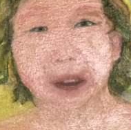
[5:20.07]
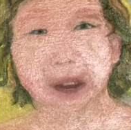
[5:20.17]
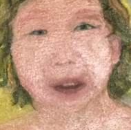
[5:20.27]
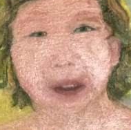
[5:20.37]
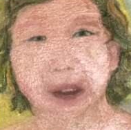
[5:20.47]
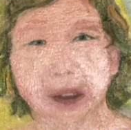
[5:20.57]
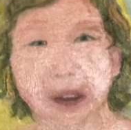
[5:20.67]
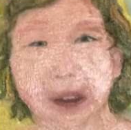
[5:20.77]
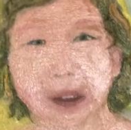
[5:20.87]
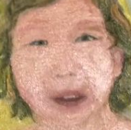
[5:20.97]
her legs being
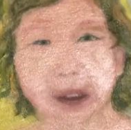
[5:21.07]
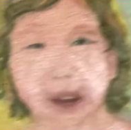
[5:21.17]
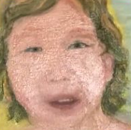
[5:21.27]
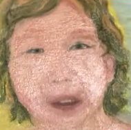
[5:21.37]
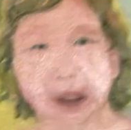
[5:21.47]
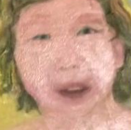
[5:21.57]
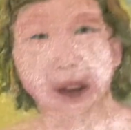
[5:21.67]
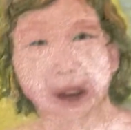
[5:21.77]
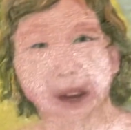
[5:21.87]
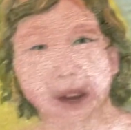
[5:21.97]
underwater,
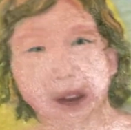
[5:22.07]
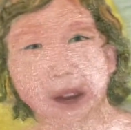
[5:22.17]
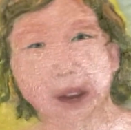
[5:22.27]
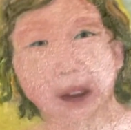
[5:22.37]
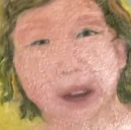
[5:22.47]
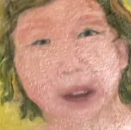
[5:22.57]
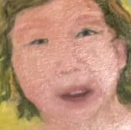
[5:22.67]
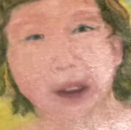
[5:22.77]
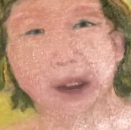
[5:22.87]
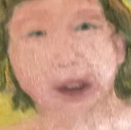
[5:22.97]
and that little
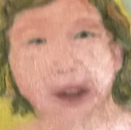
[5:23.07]
crab